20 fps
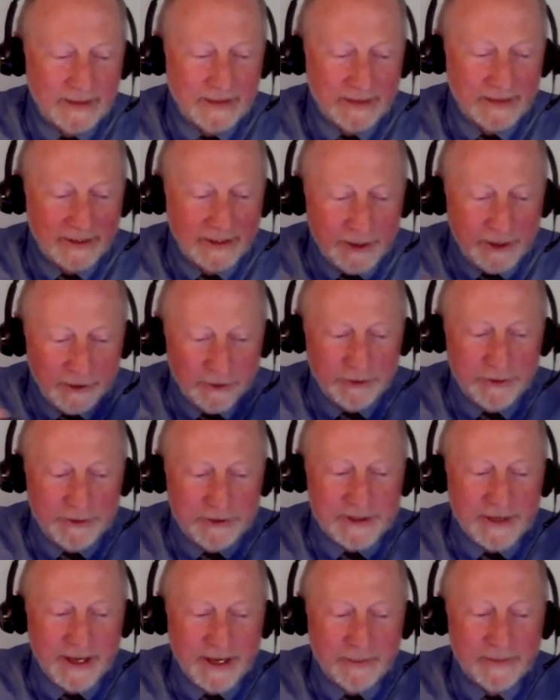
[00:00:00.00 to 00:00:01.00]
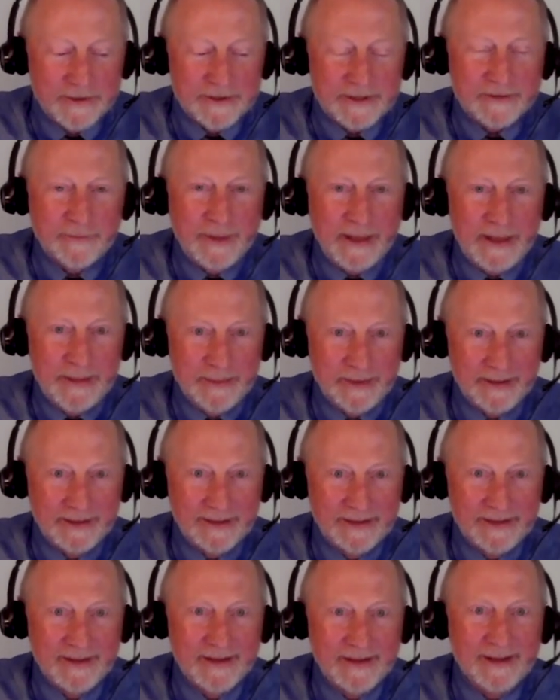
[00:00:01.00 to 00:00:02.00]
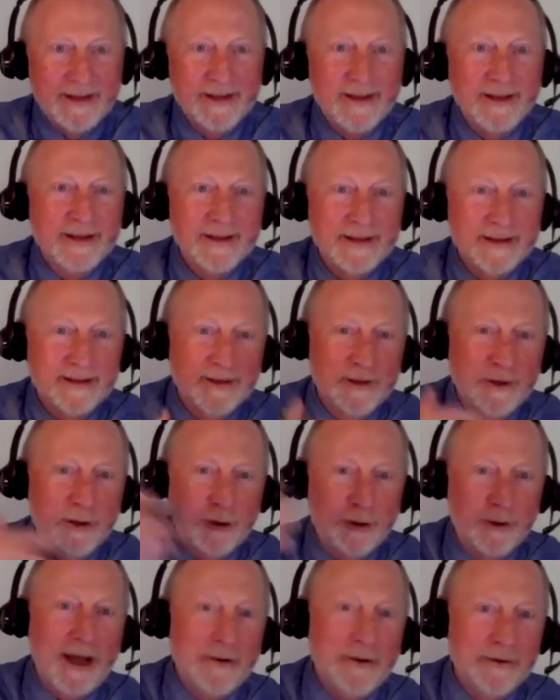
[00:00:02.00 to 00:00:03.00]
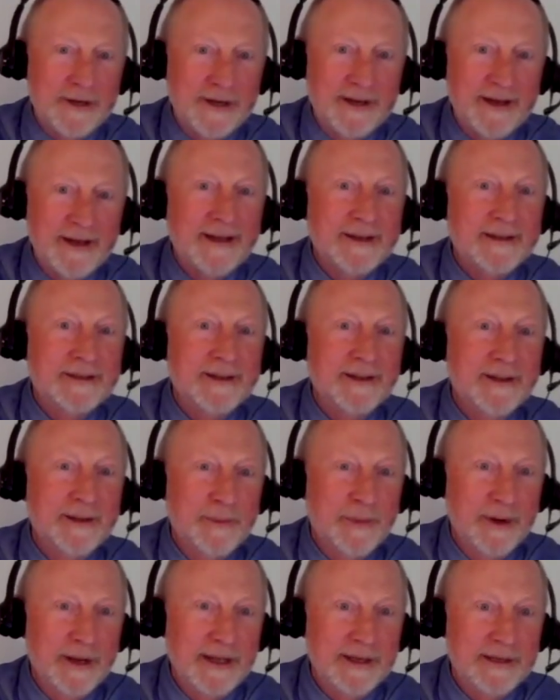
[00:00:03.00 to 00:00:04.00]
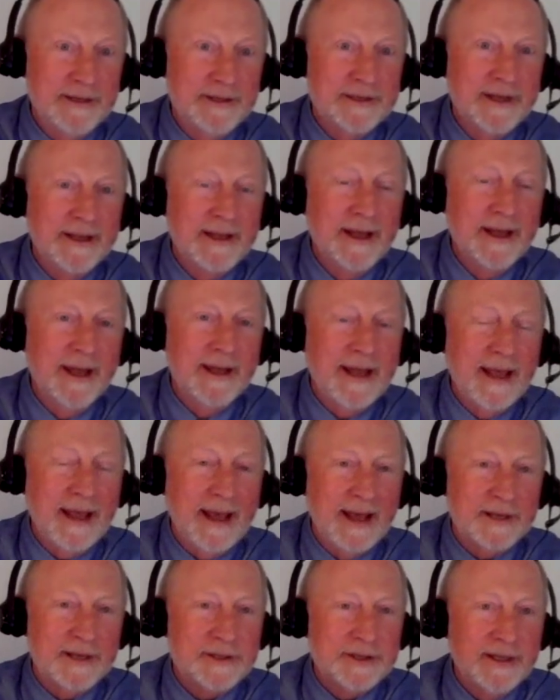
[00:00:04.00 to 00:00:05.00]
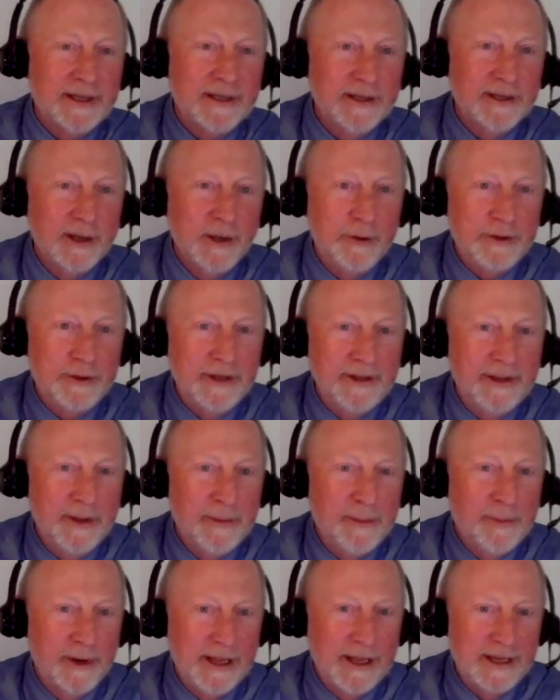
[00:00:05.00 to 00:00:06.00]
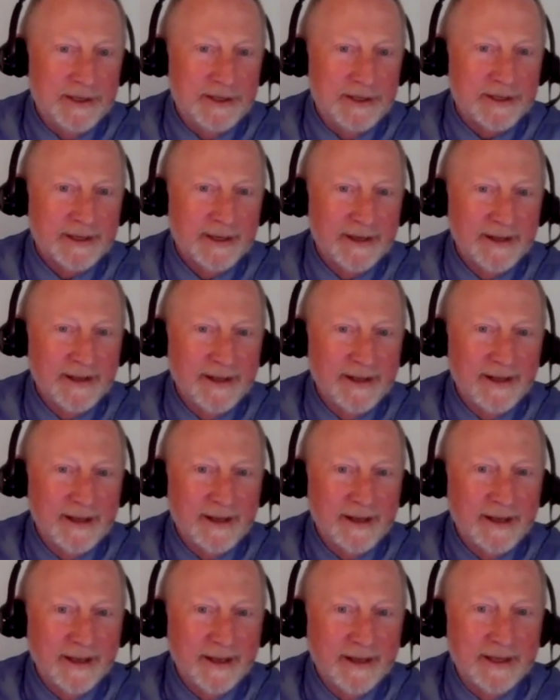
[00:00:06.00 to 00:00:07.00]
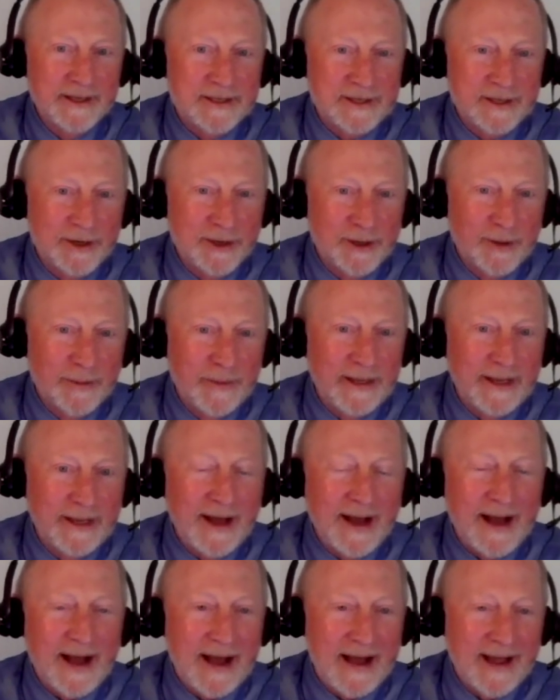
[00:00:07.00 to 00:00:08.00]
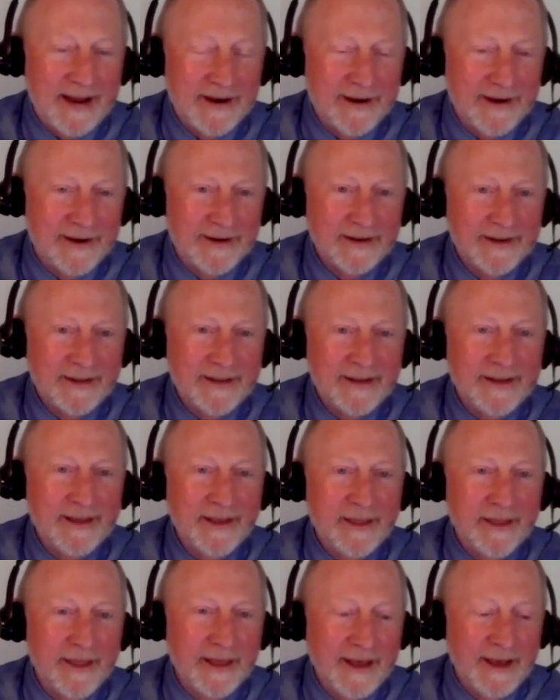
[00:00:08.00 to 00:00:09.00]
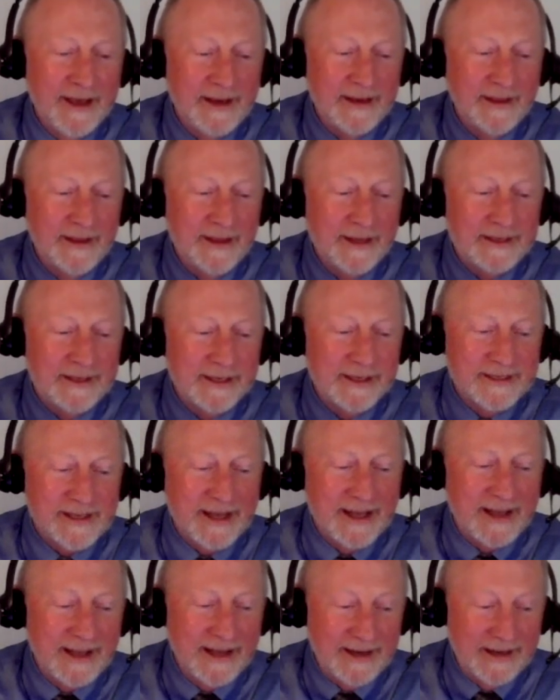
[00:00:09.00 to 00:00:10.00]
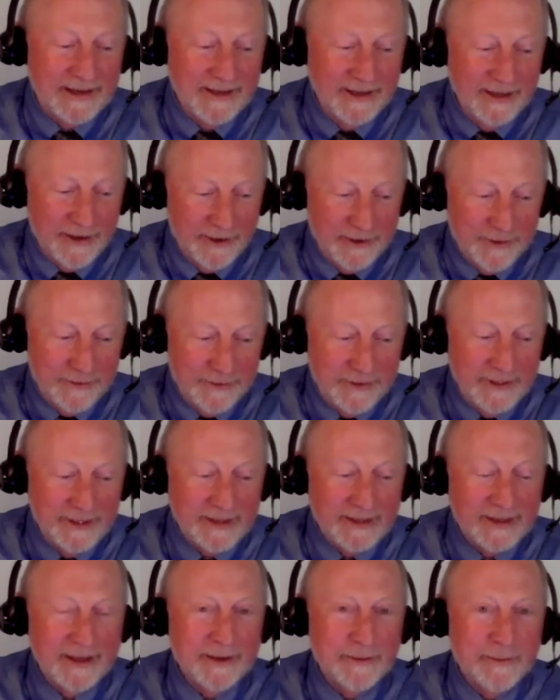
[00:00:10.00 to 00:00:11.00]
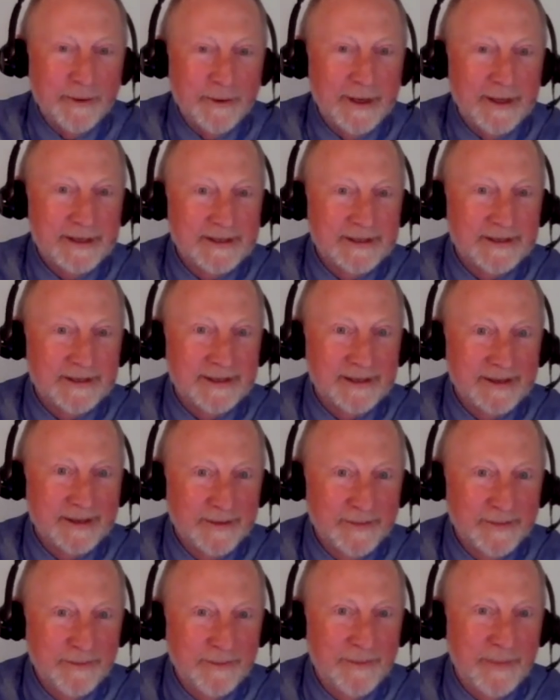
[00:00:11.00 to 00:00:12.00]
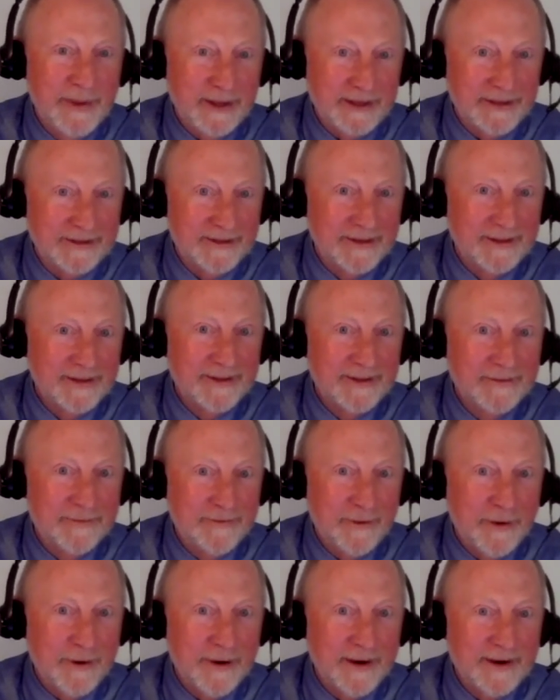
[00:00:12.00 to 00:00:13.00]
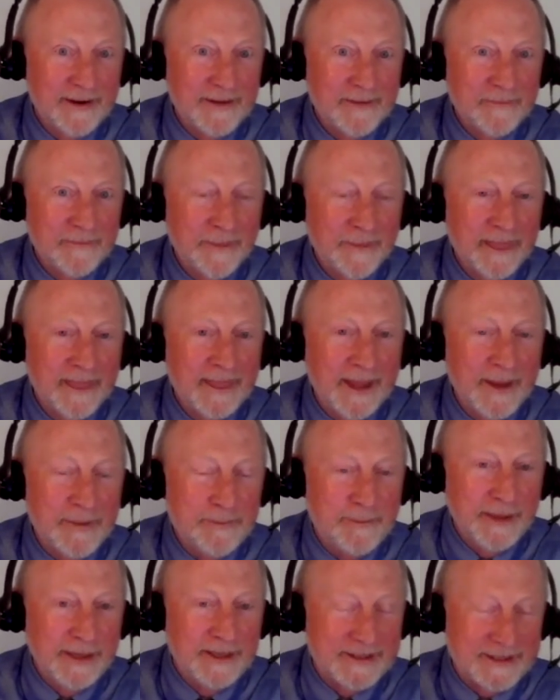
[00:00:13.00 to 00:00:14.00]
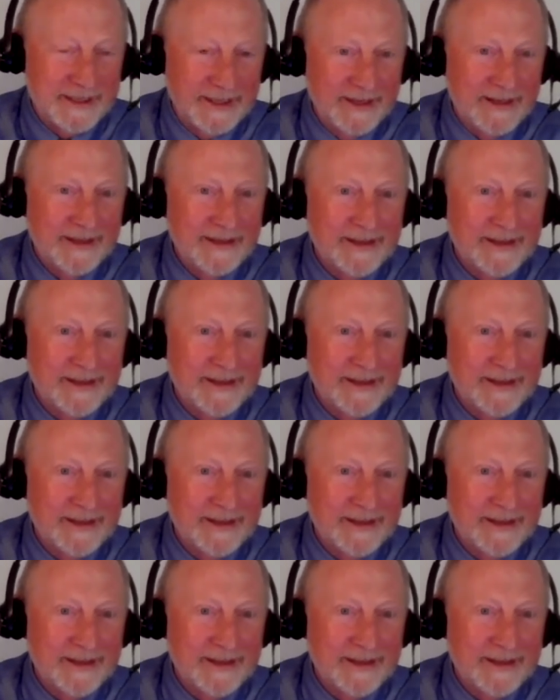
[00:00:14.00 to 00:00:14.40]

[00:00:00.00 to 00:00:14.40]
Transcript: Huge numbers of people crowded onto the bridge, and they actually loaded the bridge considerably higher than the design load it was built for. They built it